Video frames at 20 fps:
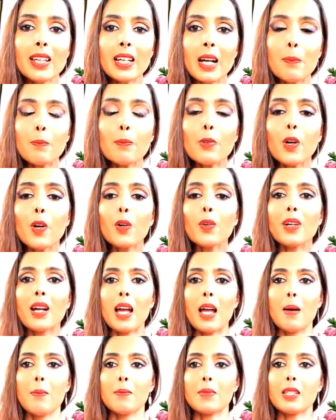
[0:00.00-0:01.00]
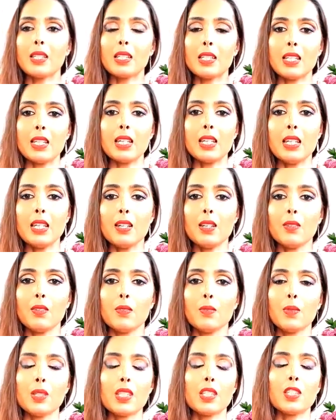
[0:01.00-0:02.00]
in our program, she
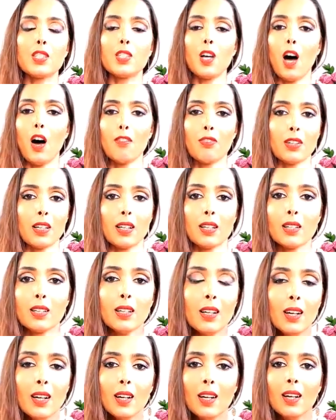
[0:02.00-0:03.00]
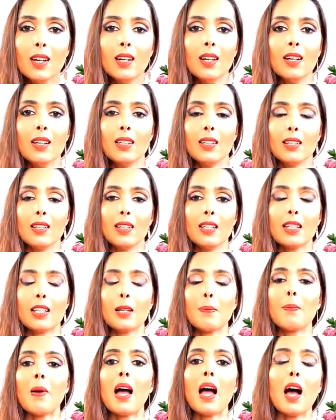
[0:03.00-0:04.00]
was sovereign
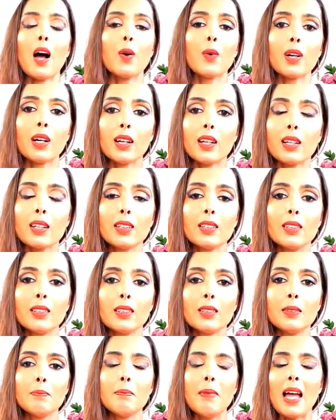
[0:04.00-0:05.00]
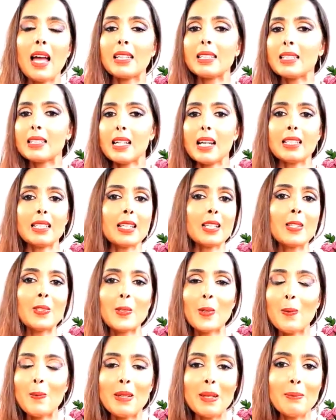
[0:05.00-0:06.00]
in her power, magnetizing
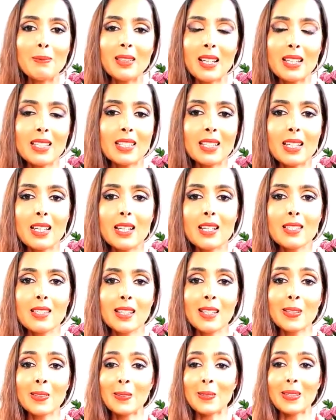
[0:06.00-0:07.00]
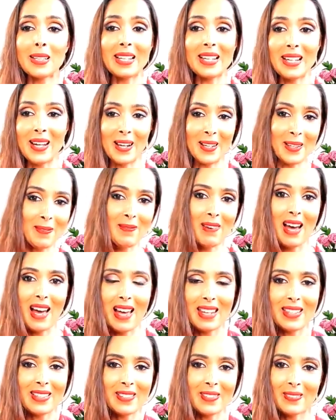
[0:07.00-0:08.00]
so many blessings, including young
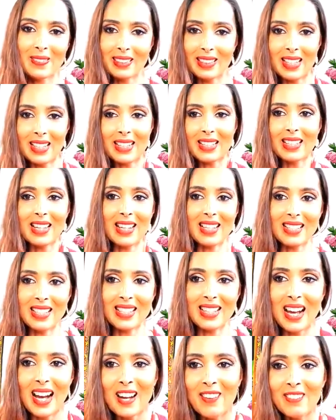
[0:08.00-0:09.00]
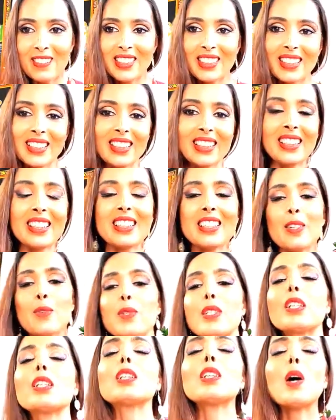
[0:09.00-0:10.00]
men who were like chasing after her.
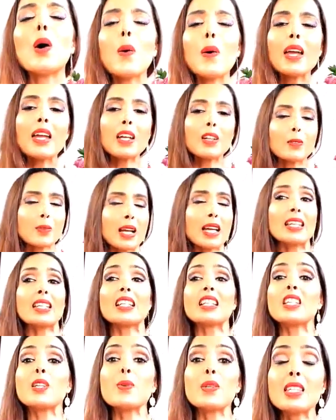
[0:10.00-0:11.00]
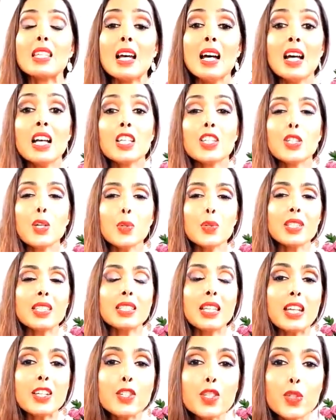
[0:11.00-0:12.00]
She was glowing, radiant. She was so
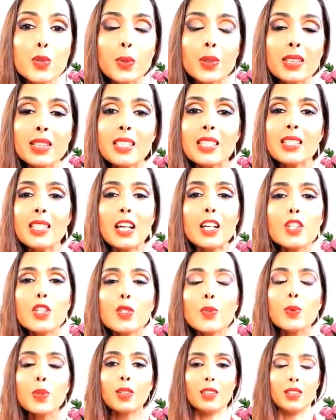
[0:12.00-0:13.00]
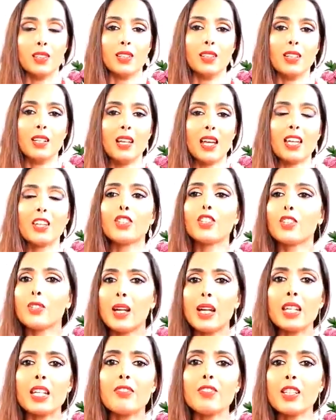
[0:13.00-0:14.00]
sensual and sexual and
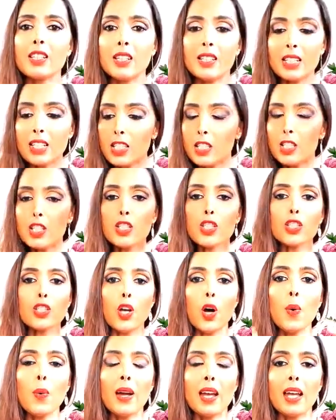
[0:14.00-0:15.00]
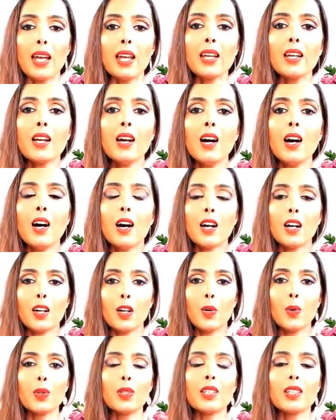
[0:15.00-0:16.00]
creative. She started sewing
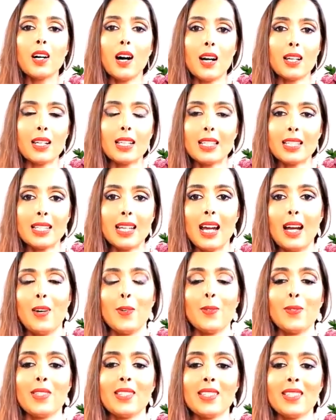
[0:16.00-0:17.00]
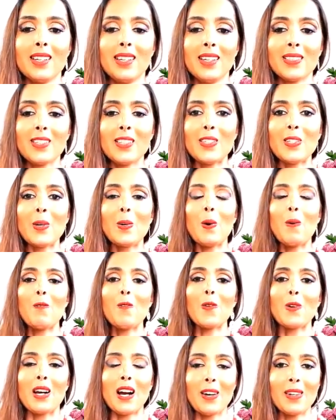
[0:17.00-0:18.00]
her own goddess gowns to show
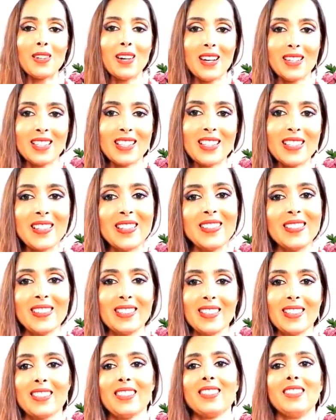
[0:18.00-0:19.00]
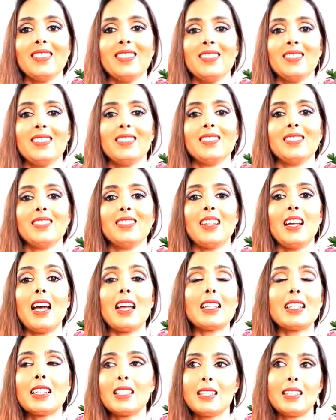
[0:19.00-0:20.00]
up for our goddess calls.
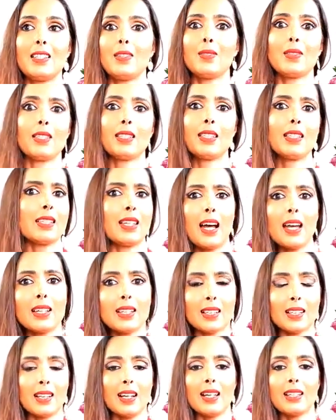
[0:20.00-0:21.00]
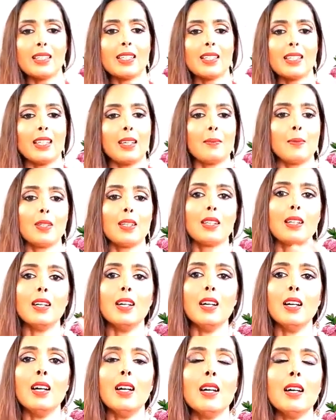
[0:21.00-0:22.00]
And she was the designer, and she said, I'm going
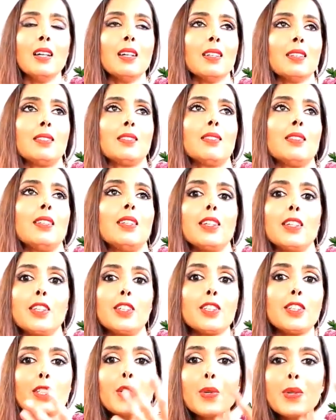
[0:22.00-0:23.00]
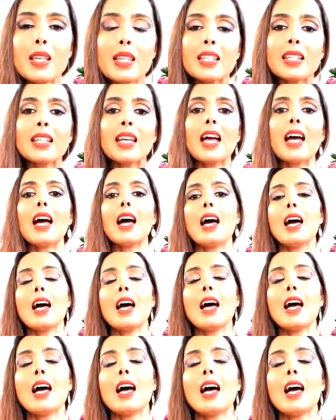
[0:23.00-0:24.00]
to do this
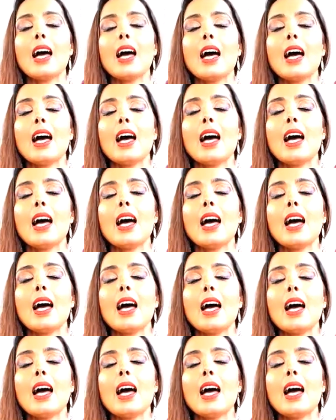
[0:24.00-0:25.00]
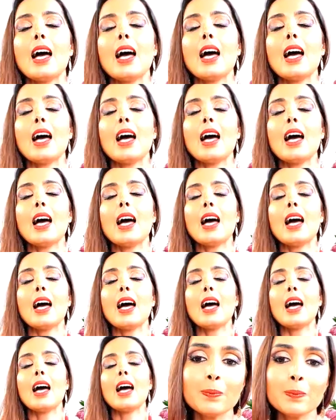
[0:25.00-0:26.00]
again. And we
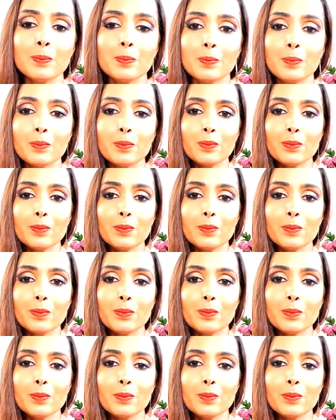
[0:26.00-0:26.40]
ended